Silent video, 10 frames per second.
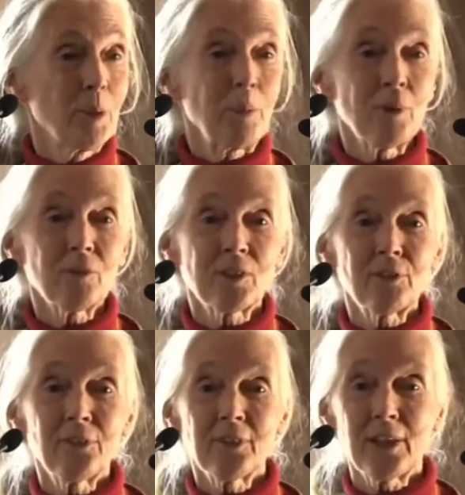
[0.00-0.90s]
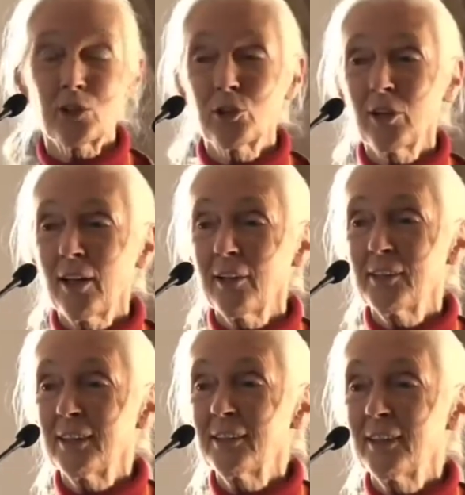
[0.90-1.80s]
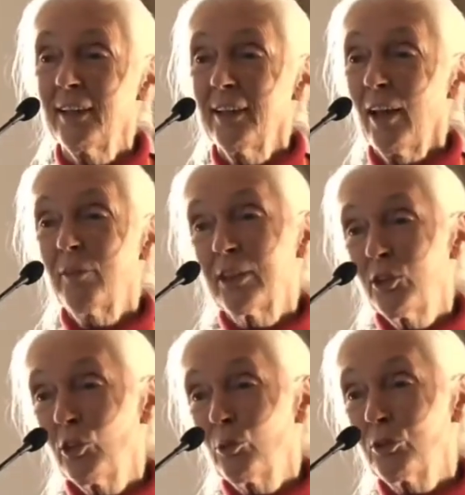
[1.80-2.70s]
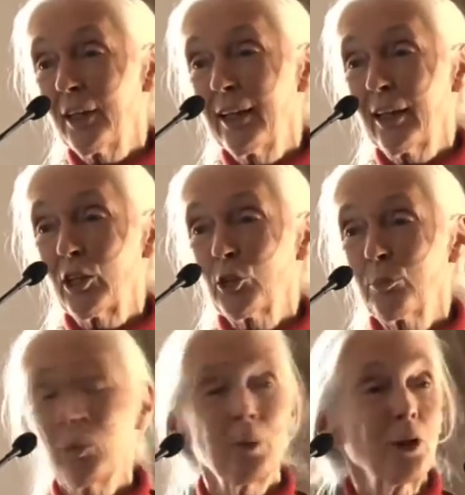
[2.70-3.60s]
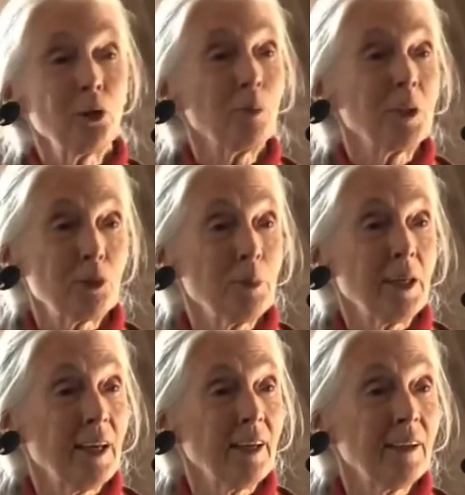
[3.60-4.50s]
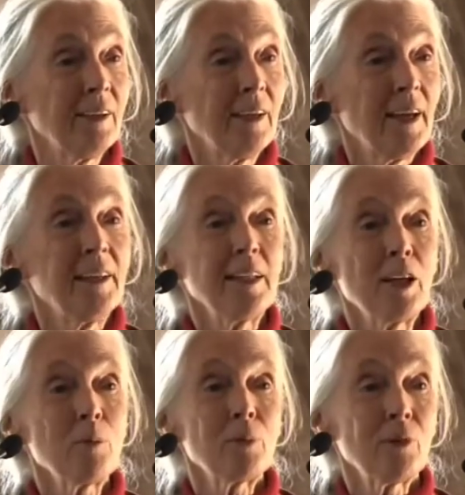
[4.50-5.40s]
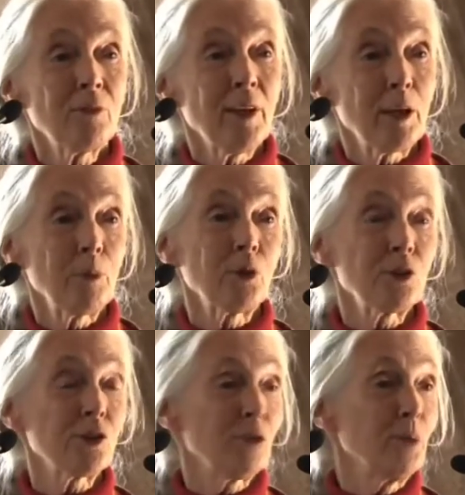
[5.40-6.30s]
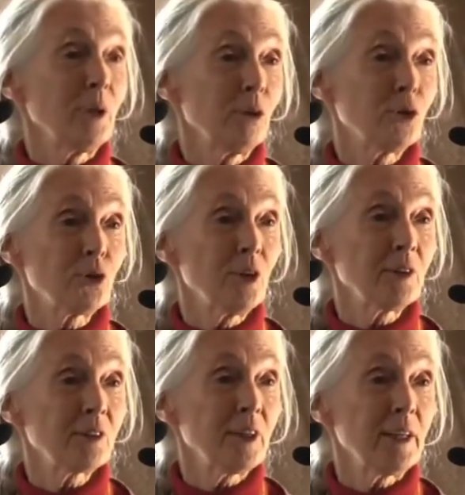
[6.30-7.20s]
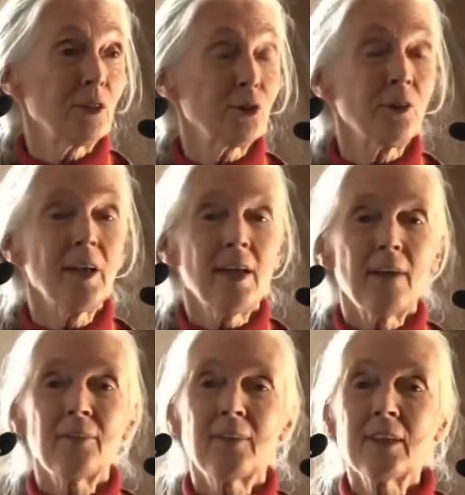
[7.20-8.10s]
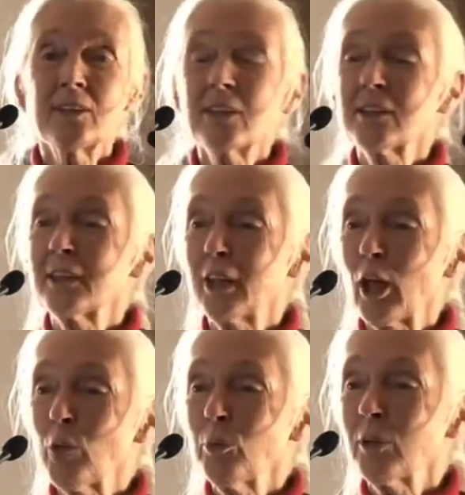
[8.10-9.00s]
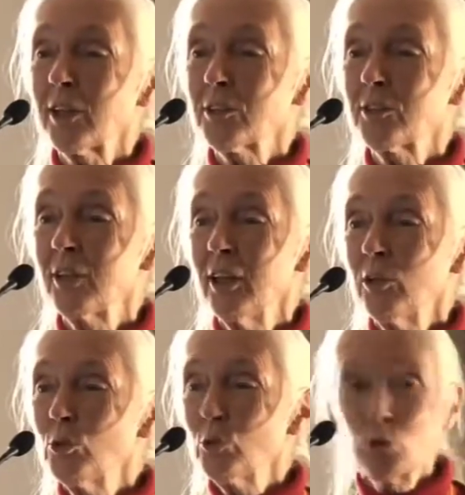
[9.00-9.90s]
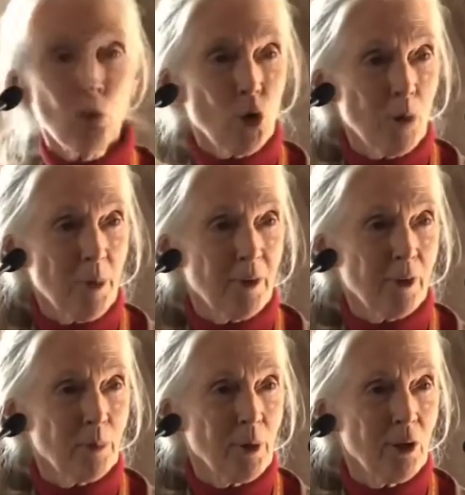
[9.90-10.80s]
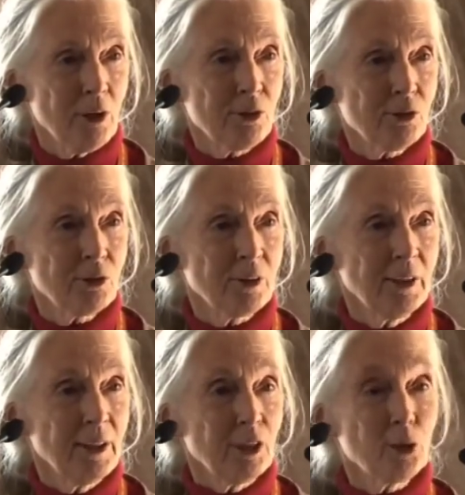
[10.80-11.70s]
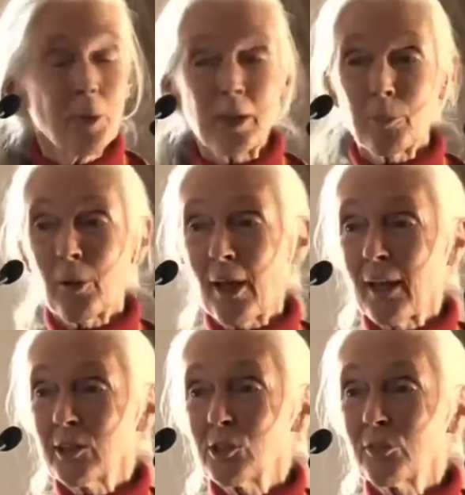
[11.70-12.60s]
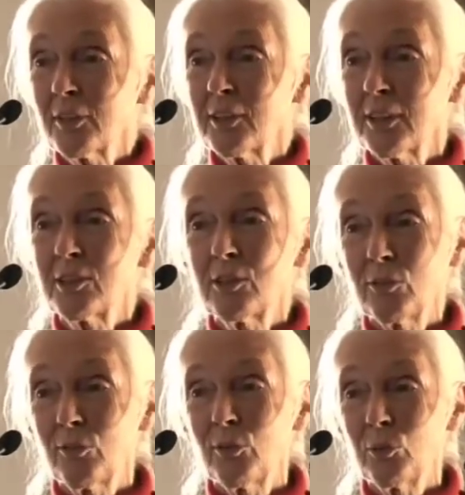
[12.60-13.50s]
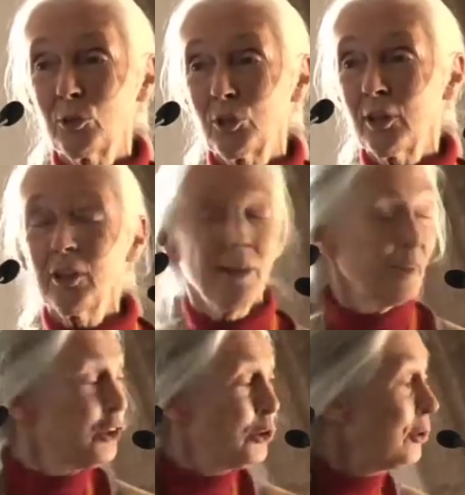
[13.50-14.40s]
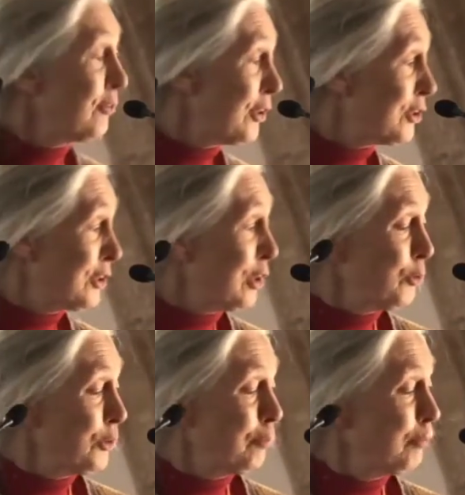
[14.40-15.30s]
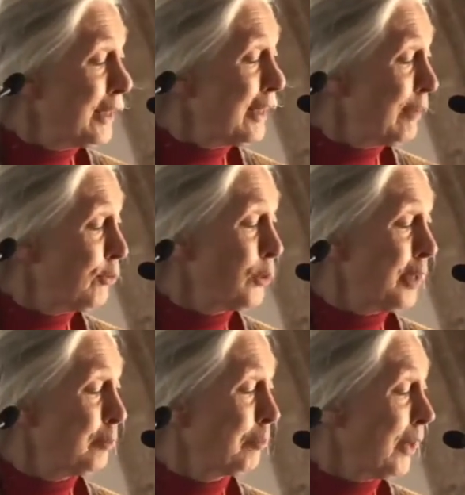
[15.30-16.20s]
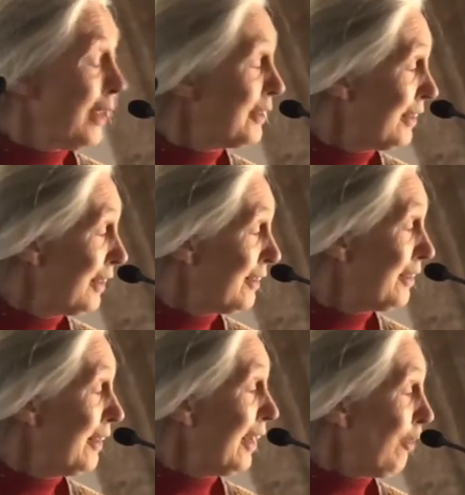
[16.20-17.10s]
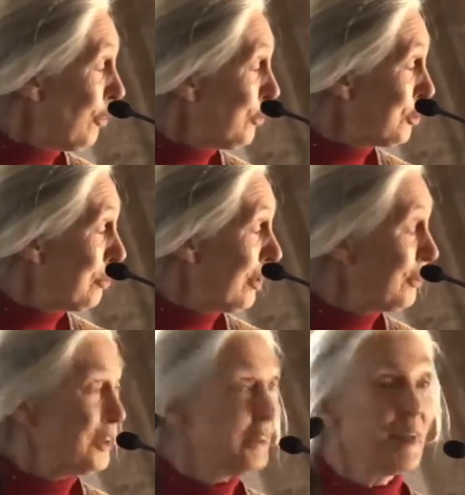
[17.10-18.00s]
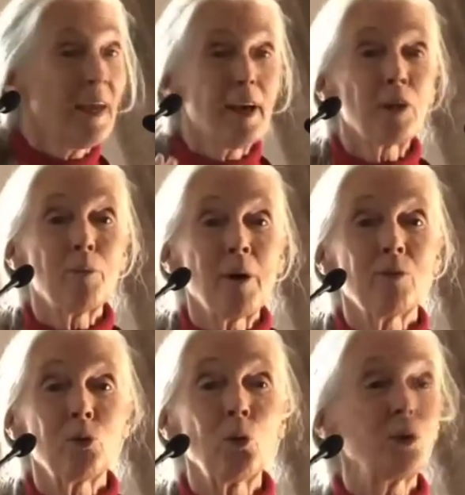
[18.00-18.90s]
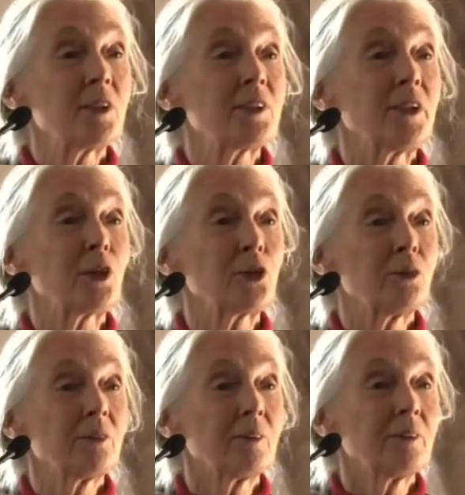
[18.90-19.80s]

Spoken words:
People of different nationalities having to use English, but we could be speaking any number of languages if we use translation. And this has enabled us to talk about the past, to make plans for the distant future. This university wouldn't be if you hadn't planned it and thought about it, and above all, discussion.